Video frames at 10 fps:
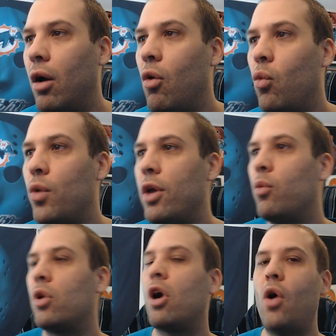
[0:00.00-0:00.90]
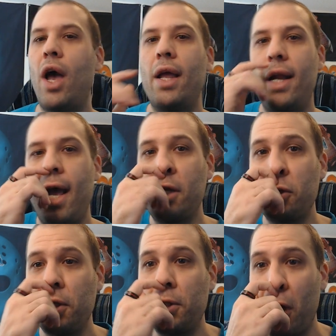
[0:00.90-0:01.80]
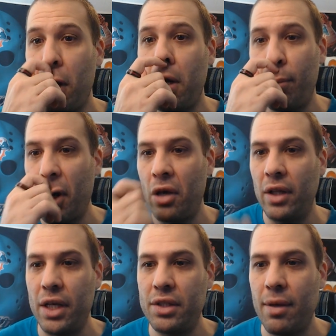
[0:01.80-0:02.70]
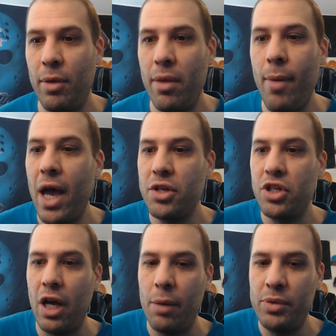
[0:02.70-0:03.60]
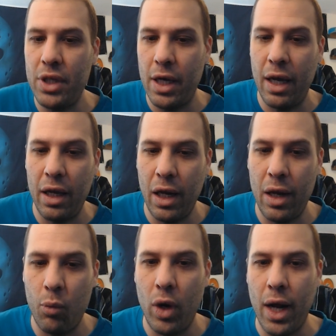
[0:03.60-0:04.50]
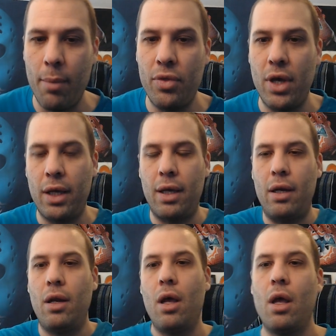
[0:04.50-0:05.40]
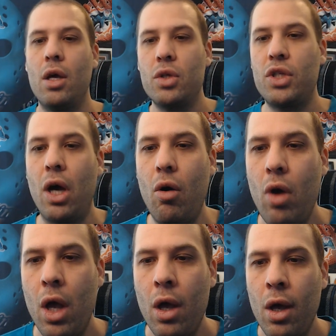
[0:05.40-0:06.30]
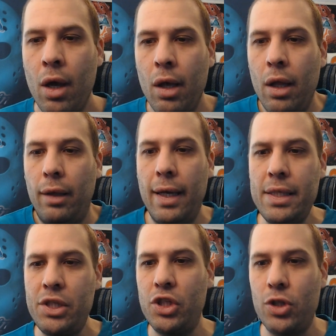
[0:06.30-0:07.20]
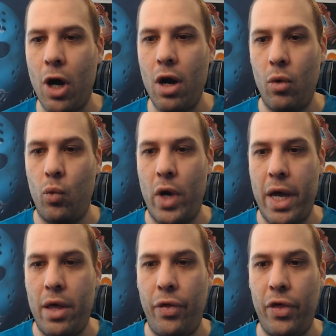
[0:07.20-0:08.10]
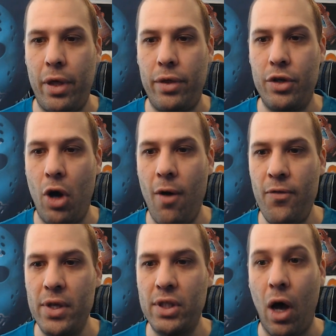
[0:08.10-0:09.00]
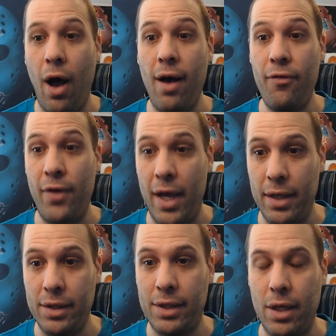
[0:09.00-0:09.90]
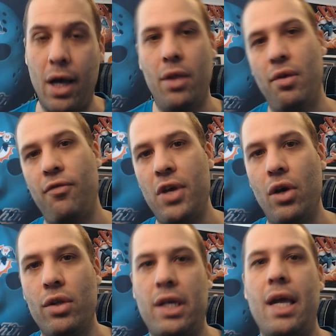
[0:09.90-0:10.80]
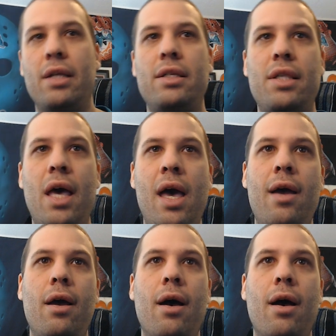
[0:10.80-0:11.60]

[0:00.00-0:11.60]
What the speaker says: we will go ahead and actually talk about like some of the matchups and what I'm thinking. So let's start with the Dolphins offense on the field against that